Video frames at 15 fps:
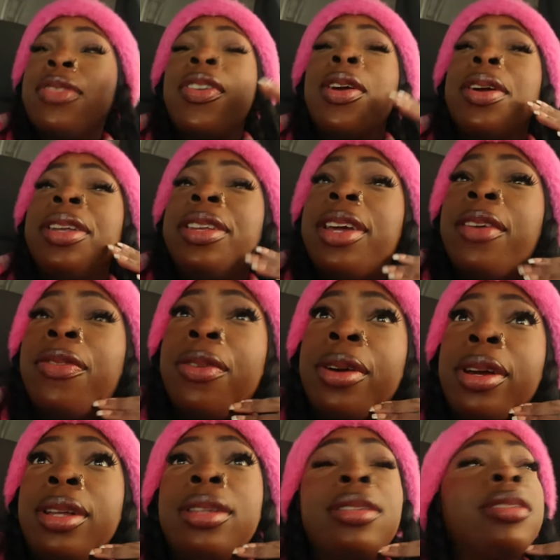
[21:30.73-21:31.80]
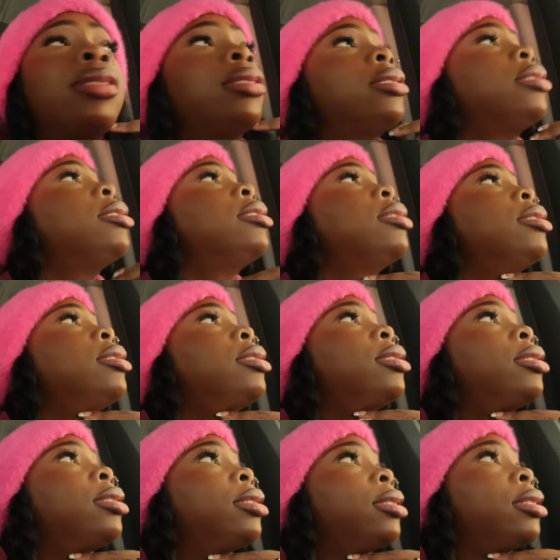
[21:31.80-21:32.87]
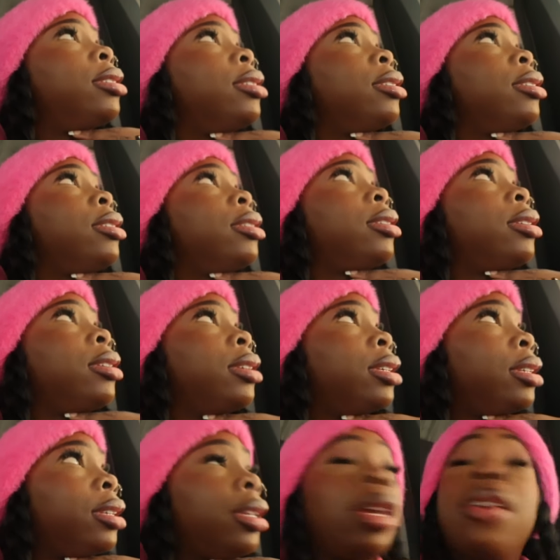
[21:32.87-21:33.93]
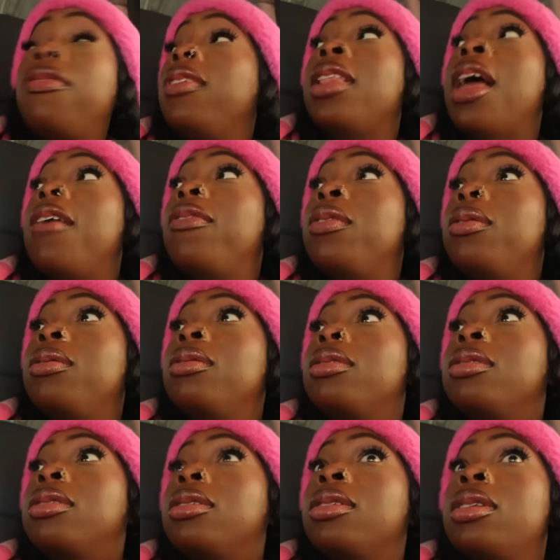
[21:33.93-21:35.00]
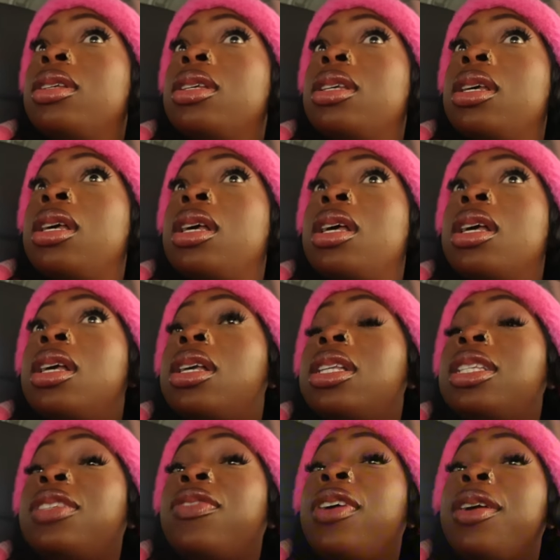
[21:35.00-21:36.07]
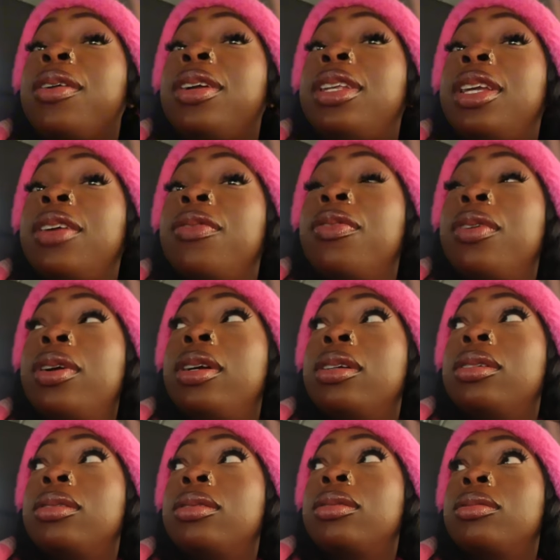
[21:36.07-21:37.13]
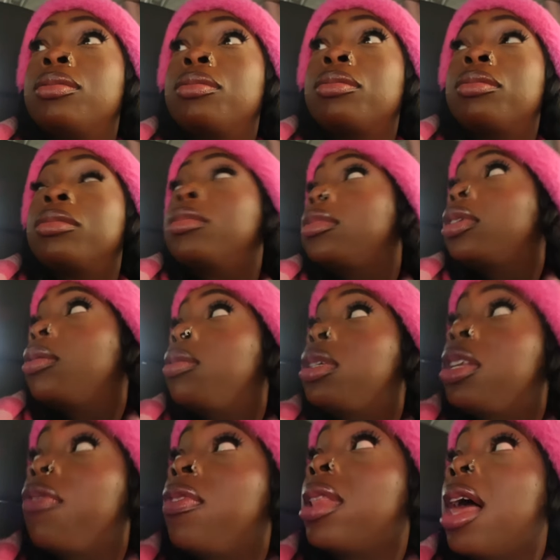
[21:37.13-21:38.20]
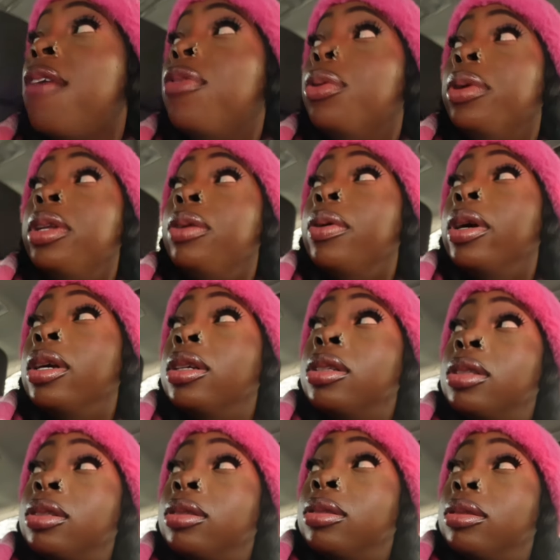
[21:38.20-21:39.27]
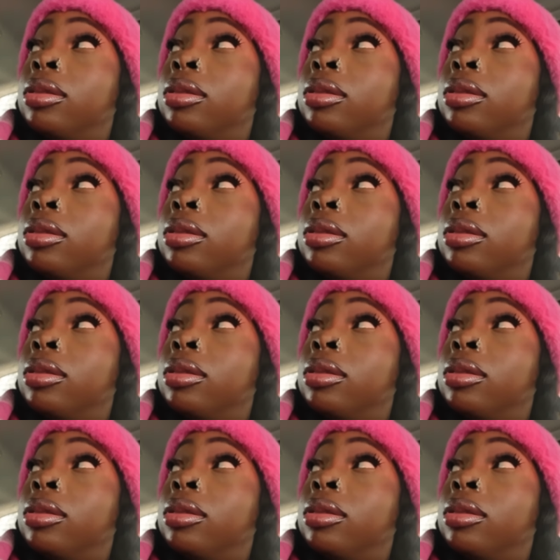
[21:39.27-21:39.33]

It's very different. How you say falafel? Yeah, falafel. Yeah. It's very falafel different. Truck. What's a falafel anyways?